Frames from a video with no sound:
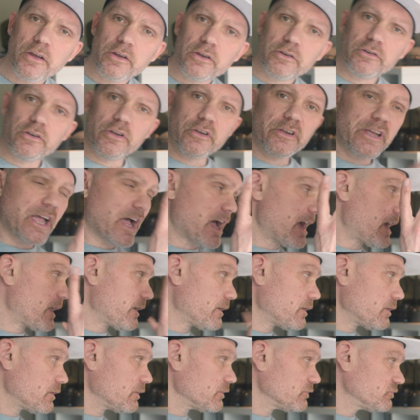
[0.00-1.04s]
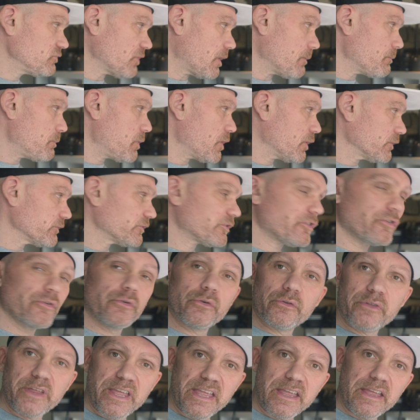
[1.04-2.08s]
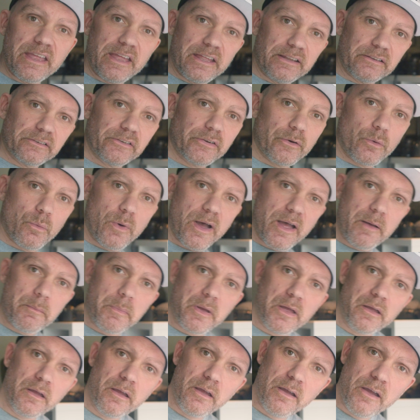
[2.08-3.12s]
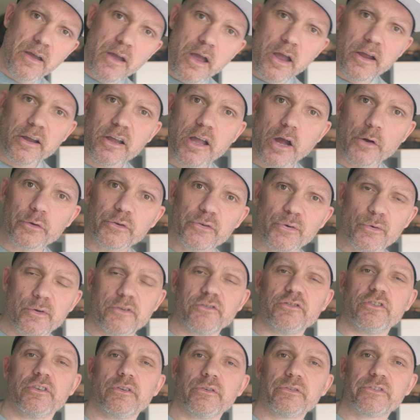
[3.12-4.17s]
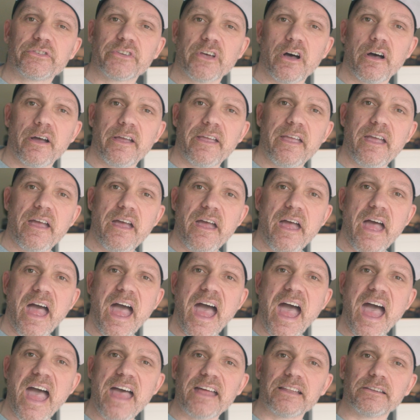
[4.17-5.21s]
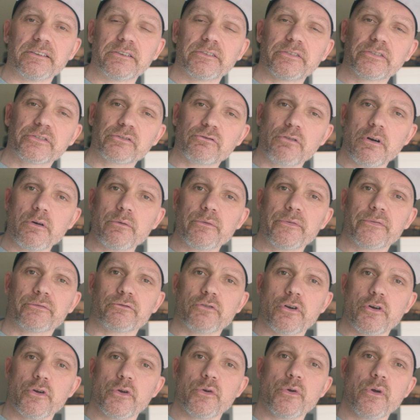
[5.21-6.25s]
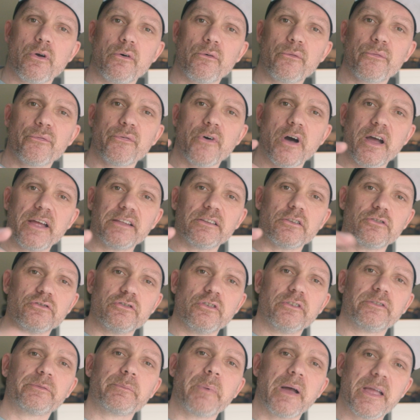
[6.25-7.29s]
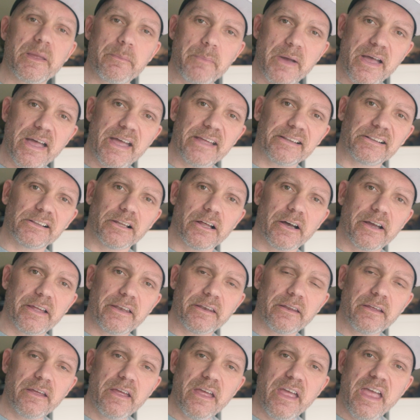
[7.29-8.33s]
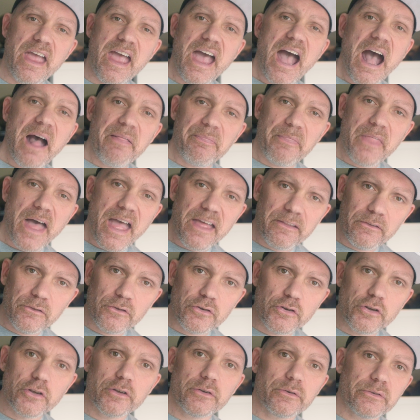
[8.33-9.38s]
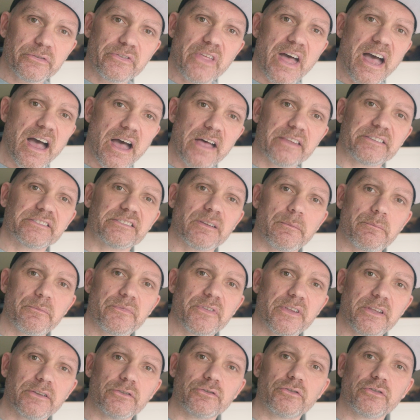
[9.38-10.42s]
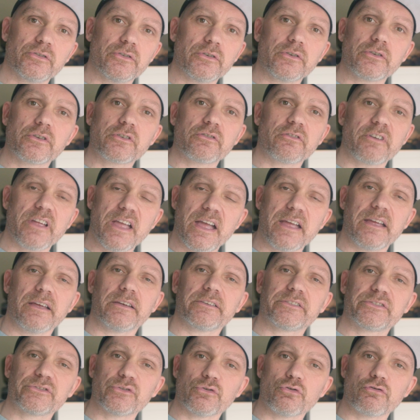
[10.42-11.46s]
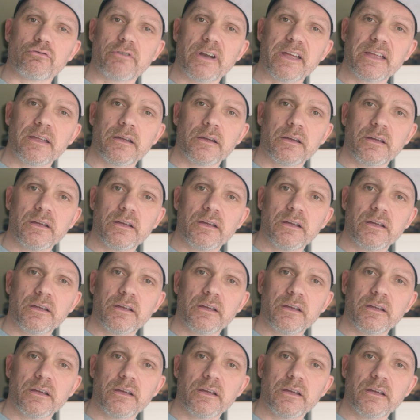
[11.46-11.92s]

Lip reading: you can jump onto the interweb, go to a news site and scroll through, find a newspaper headline, and then use that as something to create a story.